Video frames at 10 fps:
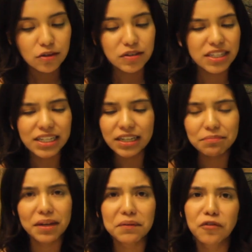You sit
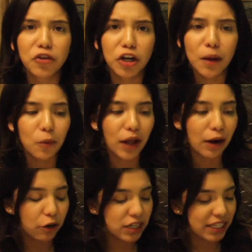it maybe for a couple
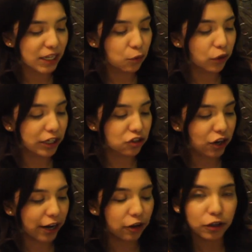hours and it will get
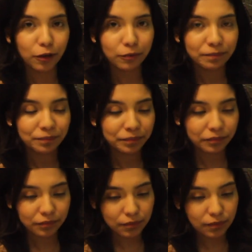dry on you.
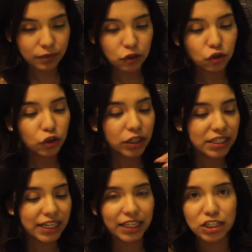So you
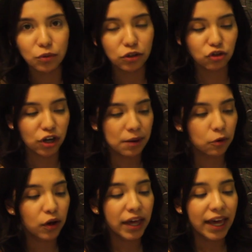can take this when you
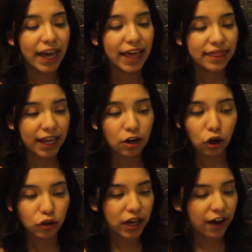travel, and then
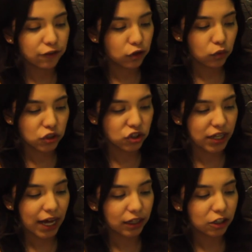all you have to do is
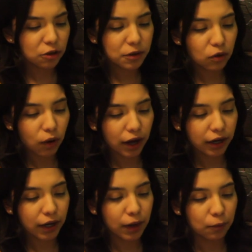just add a little bit of
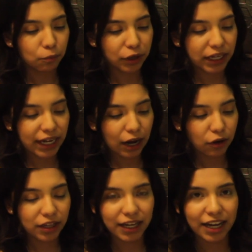water, bring it
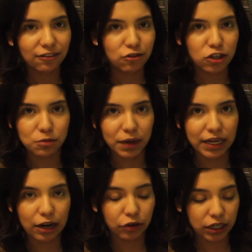out, and kind of just
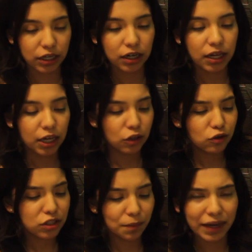paint out here.
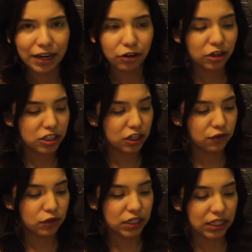Use the paint out here instead
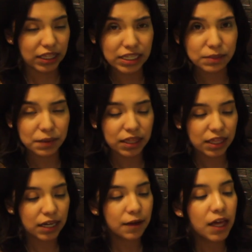of using this big
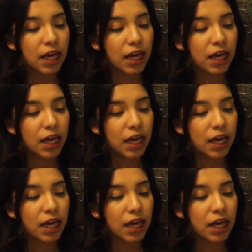thing.